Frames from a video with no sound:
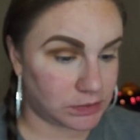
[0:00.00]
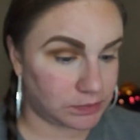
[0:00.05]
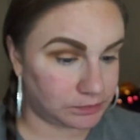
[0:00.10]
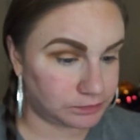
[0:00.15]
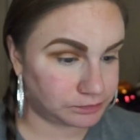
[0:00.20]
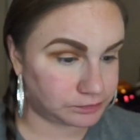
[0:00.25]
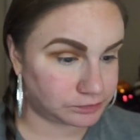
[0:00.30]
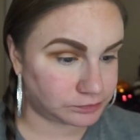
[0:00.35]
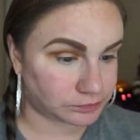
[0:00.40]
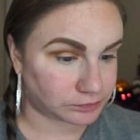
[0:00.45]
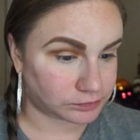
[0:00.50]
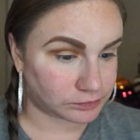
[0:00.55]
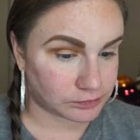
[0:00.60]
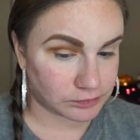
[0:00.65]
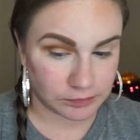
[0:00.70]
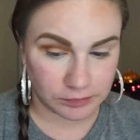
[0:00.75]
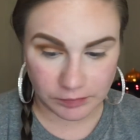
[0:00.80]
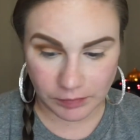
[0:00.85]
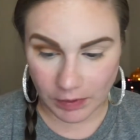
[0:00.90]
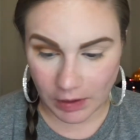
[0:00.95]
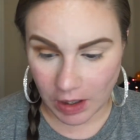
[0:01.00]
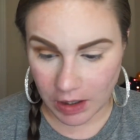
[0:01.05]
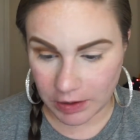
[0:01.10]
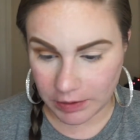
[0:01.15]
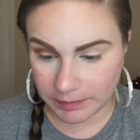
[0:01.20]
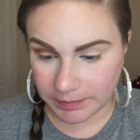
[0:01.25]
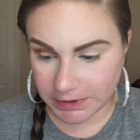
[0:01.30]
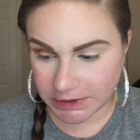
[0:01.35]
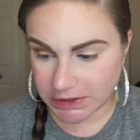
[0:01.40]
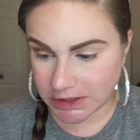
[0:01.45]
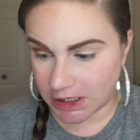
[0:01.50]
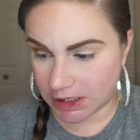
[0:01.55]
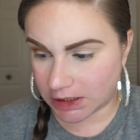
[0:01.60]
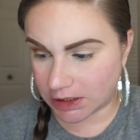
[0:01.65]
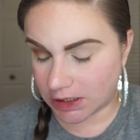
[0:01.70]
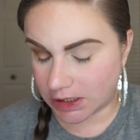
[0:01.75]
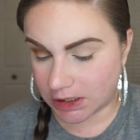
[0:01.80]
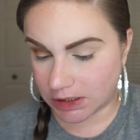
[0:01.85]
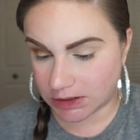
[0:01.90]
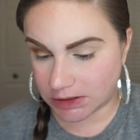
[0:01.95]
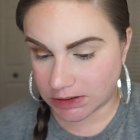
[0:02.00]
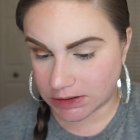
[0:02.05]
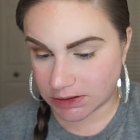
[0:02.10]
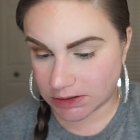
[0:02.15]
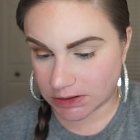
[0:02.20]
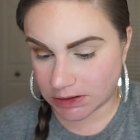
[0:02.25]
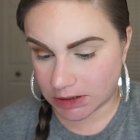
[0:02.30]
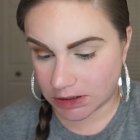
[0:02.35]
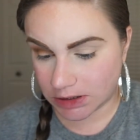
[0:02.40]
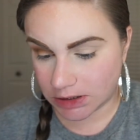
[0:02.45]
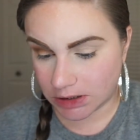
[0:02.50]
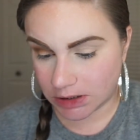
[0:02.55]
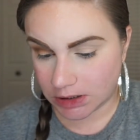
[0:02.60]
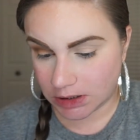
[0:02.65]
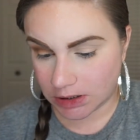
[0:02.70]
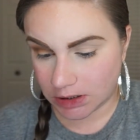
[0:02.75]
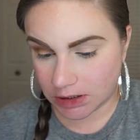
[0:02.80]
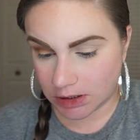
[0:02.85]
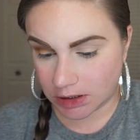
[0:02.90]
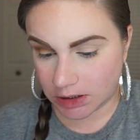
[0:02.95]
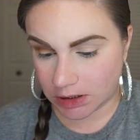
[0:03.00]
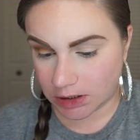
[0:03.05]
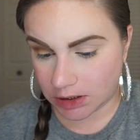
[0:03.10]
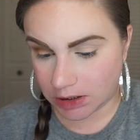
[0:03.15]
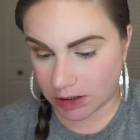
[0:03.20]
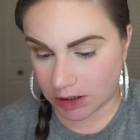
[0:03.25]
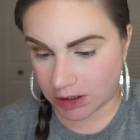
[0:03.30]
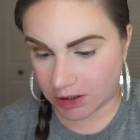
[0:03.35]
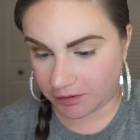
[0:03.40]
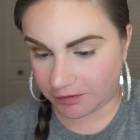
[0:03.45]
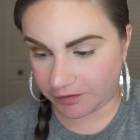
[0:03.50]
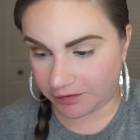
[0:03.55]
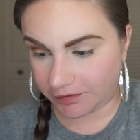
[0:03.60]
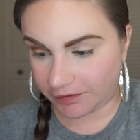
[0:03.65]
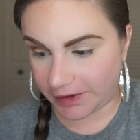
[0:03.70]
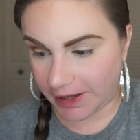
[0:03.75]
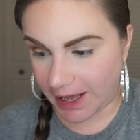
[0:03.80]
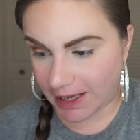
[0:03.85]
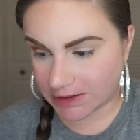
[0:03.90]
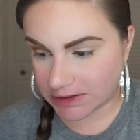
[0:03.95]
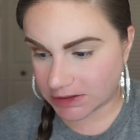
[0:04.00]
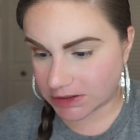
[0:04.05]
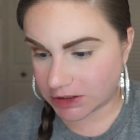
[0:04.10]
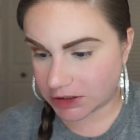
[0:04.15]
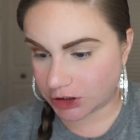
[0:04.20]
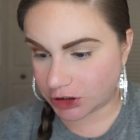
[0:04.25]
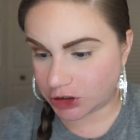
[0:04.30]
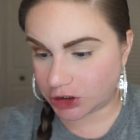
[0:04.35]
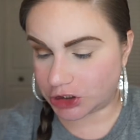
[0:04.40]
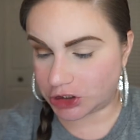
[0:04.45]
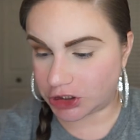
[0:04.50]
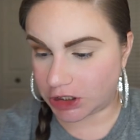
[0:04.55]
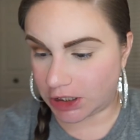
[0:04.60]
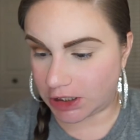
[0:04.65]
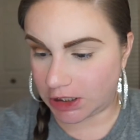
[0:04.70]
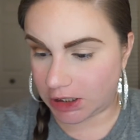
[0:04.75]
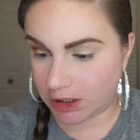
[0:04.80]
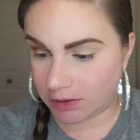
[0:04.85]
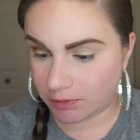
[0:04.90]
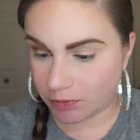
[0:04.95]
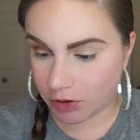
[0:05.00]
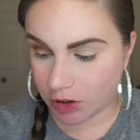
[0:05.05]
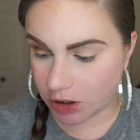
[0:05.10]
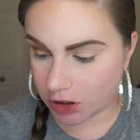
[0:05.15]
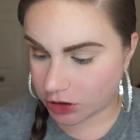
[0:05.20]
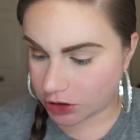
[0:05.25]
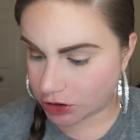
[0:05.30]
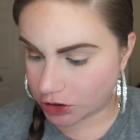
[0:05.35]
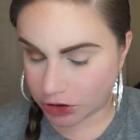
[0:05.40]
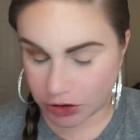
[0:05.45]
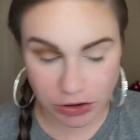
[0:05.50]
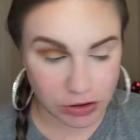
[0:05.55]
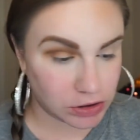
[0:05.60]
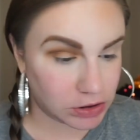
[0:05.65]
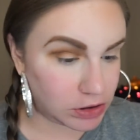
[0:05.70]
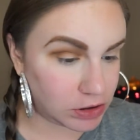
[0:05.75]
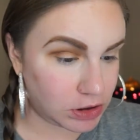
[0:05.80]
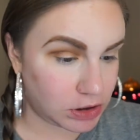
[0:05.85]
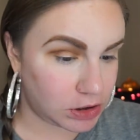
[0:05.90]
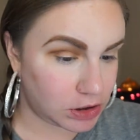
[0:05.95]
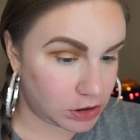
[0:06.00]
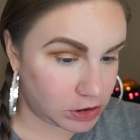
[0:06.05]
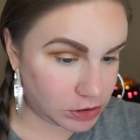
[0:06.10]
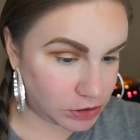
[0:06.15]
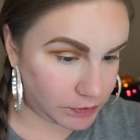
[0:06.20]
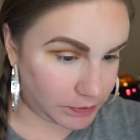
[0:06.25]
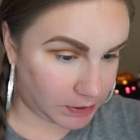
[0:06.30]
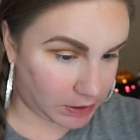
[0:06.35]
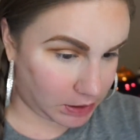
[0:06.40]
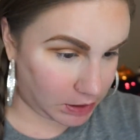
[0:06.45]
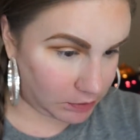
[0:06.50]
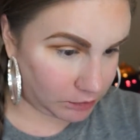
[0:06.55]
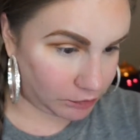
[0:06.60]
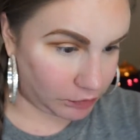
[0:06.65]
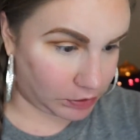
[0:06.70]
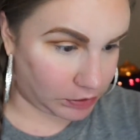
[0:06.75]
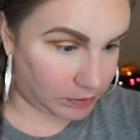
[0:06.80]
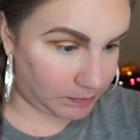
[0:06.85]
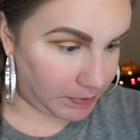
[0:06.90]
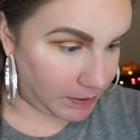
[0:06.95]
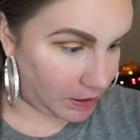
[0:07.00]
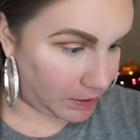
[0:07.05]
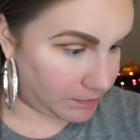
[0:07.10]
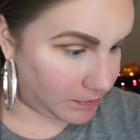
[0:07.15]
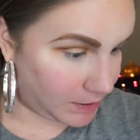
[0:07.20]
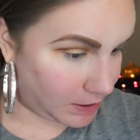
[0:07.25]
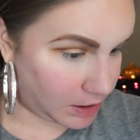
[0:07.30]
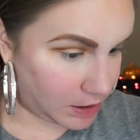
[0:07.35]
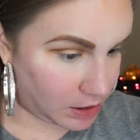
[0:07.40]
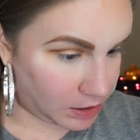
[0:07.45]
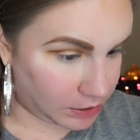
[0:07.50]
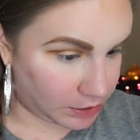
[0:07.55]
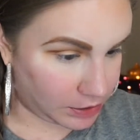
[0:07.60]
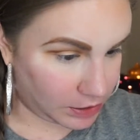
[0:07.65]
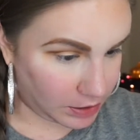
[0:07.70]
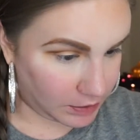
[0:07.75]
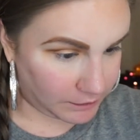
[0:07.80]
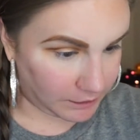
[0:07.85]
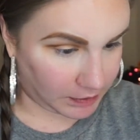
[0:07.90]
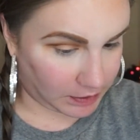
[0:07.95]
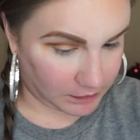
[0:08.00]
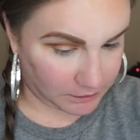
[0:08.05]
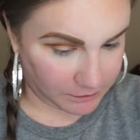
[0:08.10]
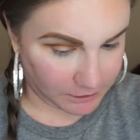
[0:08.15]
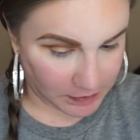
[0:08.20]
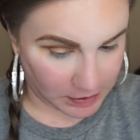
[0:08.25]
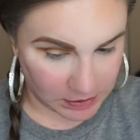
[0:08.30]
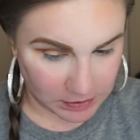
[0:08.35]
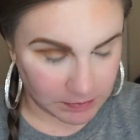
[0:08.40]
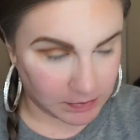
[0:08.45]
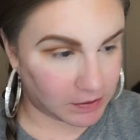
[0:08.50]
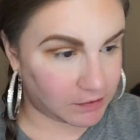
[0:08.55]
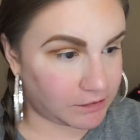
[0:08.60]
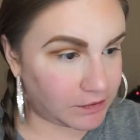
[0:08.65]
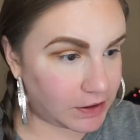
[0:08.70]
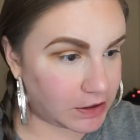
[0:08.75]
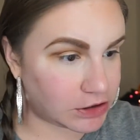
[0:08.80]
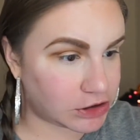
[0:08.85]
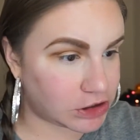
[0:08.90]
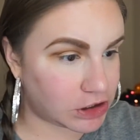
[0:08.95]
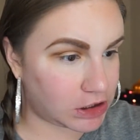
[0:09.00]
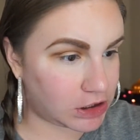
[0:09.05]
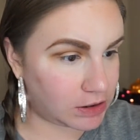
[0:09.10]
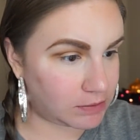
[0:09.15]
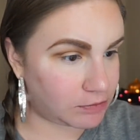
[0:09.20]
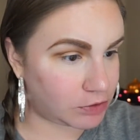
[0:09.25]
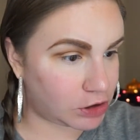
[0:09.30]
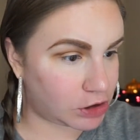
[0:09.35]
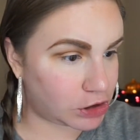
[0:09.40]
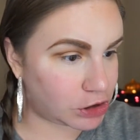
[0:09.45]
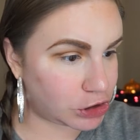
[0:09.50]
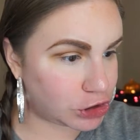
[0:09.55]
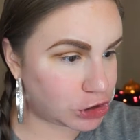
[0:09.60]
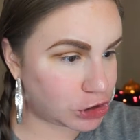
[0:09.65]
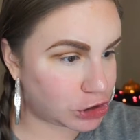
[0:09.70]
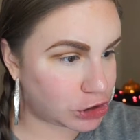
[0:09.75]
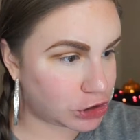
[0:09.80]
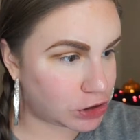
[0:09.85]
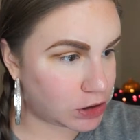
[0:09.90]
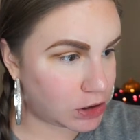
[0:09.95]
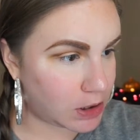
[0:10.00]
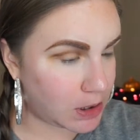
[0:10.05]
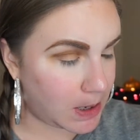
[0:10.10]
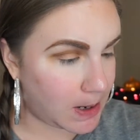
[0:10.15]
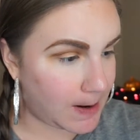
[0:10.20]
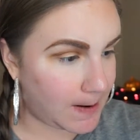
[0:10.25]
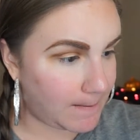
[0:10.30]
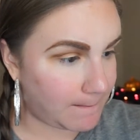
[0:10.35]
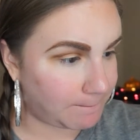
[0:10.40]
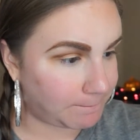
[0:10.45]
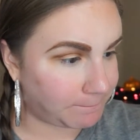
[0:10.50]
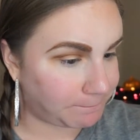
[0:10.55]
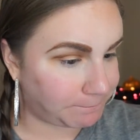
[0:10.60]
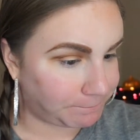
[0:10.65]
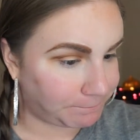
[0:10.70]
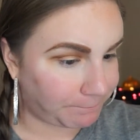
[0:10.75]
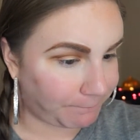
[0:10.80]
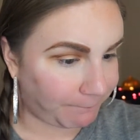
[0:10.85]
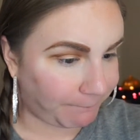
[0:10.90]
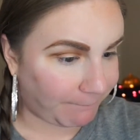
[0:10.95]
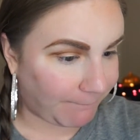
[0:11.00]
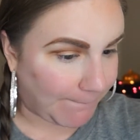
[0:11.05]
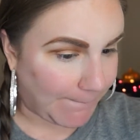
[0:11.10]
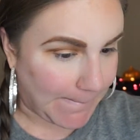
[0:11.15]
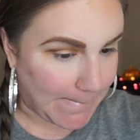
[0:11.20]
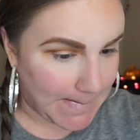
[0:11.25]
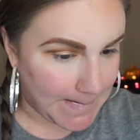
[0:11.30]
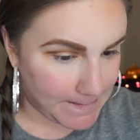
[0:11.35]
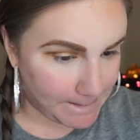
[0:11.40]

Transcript: And I'm going to take this on a flat shading brush so we can really pick up that color if I can find my flat shading brush. Okay,